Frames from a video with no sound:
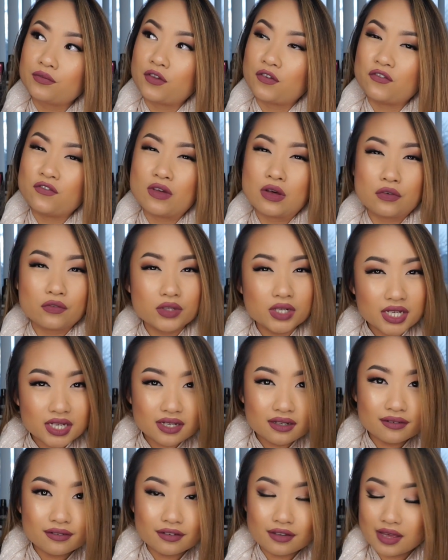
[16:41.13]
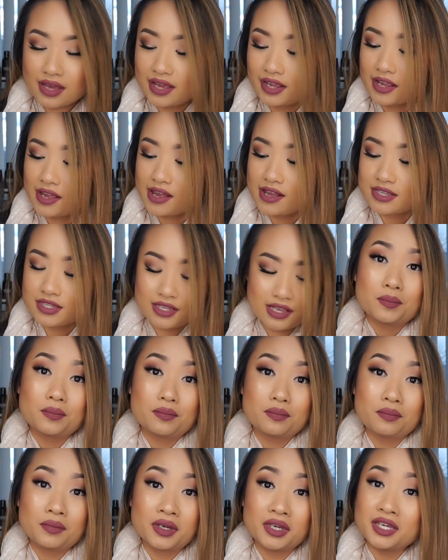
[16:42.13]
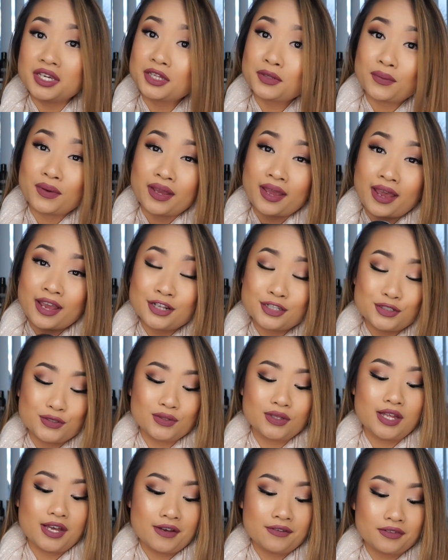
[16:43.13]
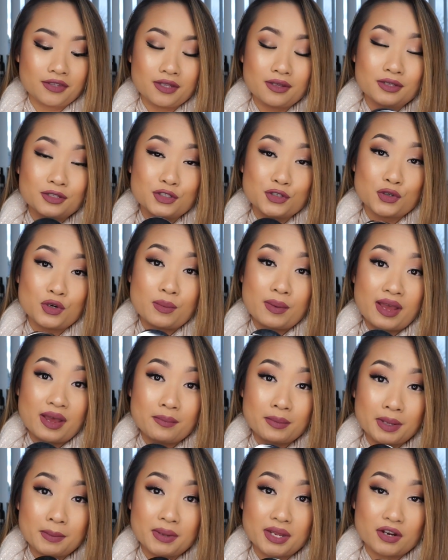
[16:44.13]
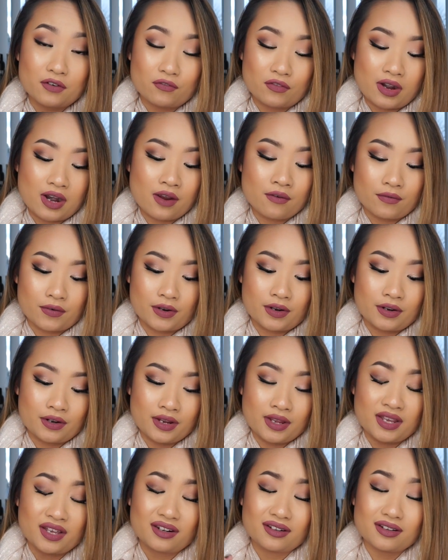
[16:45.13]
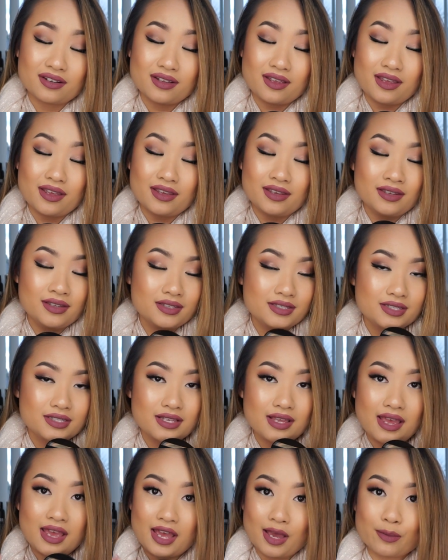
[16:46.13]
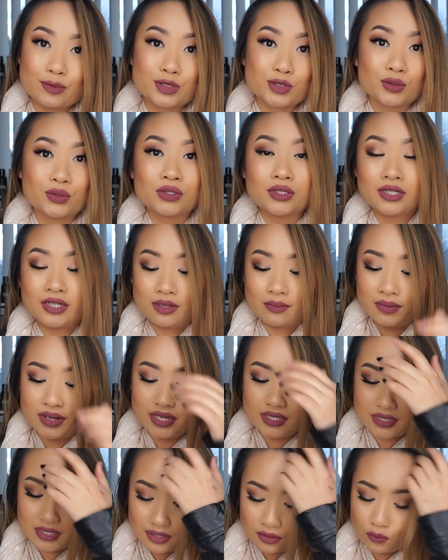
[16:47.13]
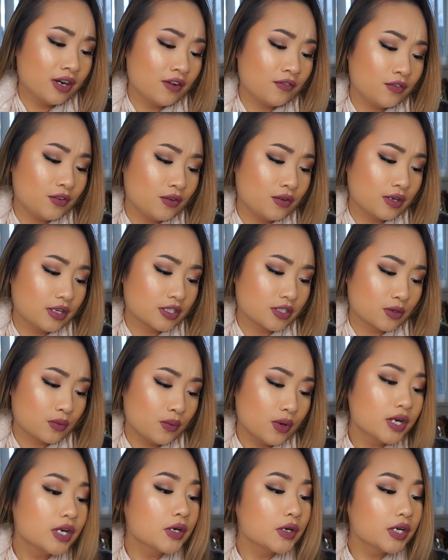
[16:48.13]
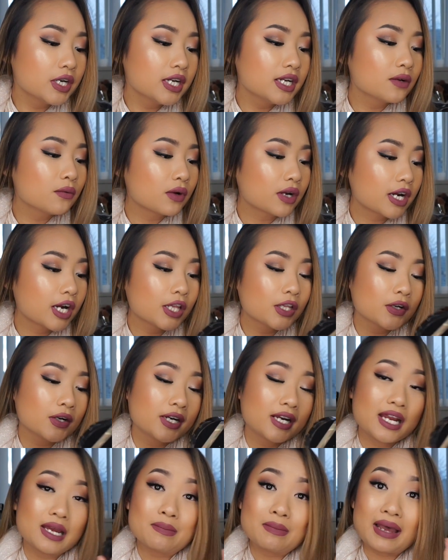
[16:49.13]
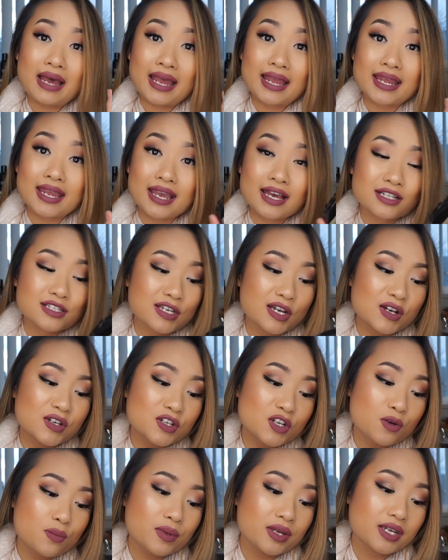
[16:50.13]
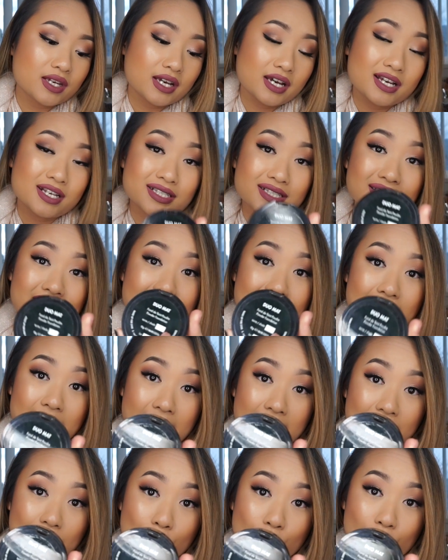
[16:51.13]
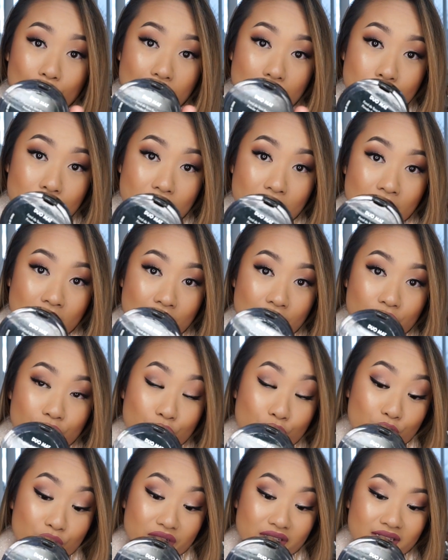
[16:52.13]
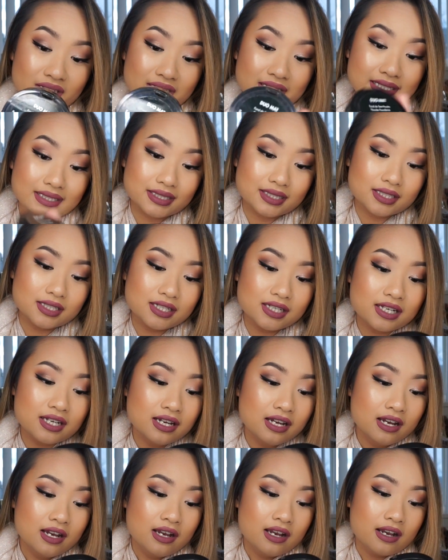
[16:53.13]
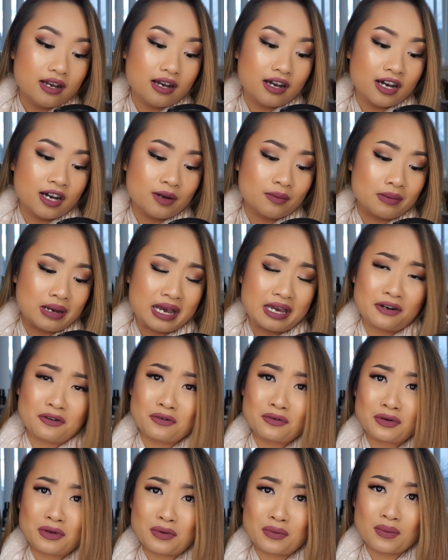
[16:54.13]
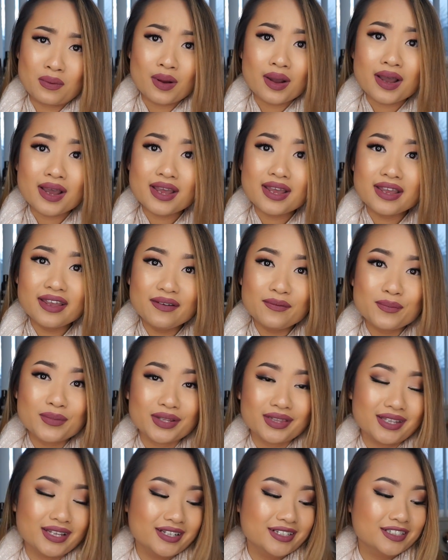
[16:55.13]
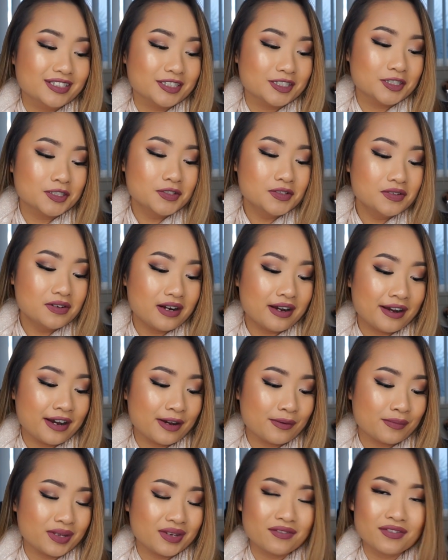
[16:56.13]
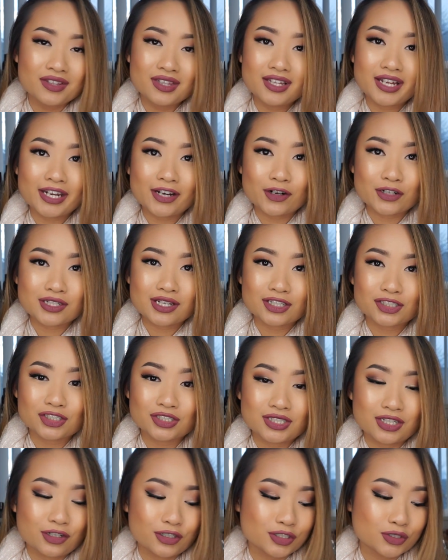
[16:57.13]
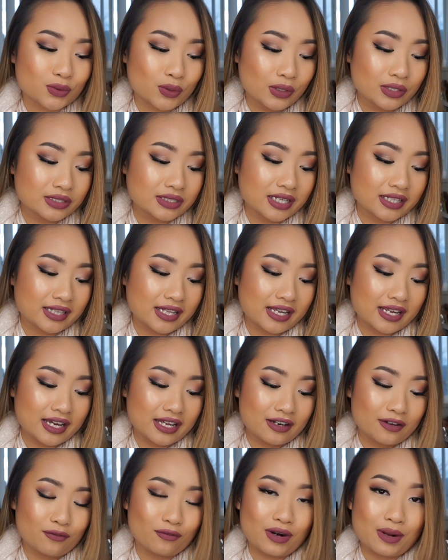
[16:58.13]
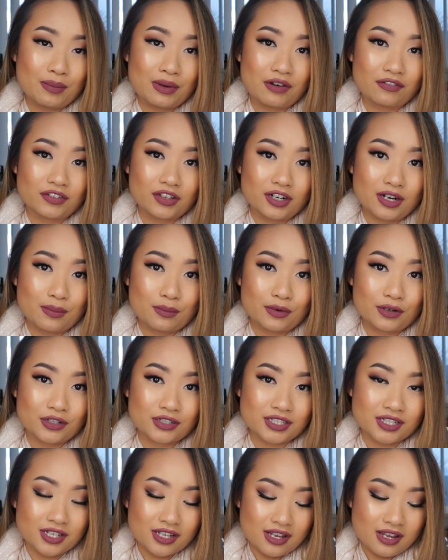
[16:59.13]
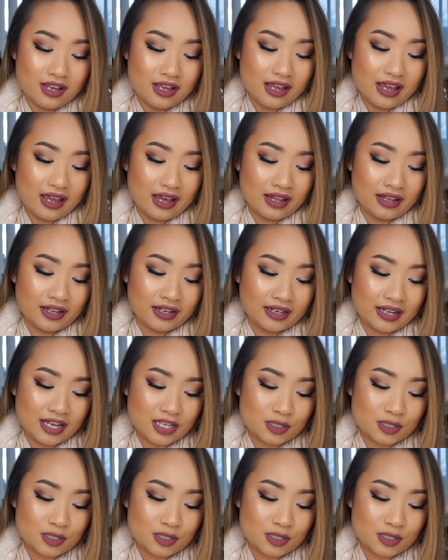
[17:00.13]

velvety, I guess. But either way, I do love the Duo Matte by Makeup Forever. It is absolutely amazing. If you guys are wondering what color I am, I can't tell you because they kind of rub off really easily. I don't know why, but they do. Even like our testers at our stores, like they kind of rub off the numbers like